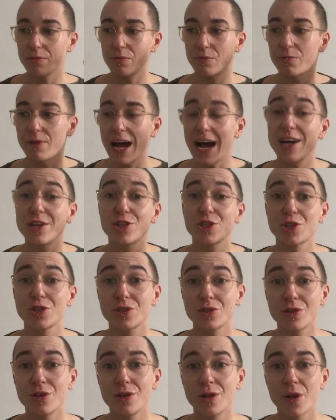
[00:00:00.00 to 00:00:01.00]

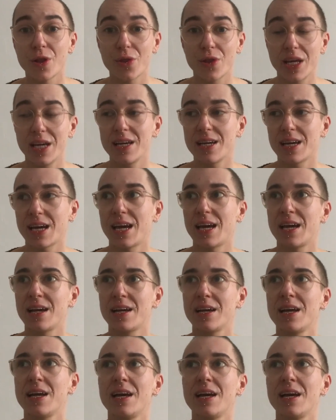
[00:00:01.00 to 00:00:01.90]
rational thinking,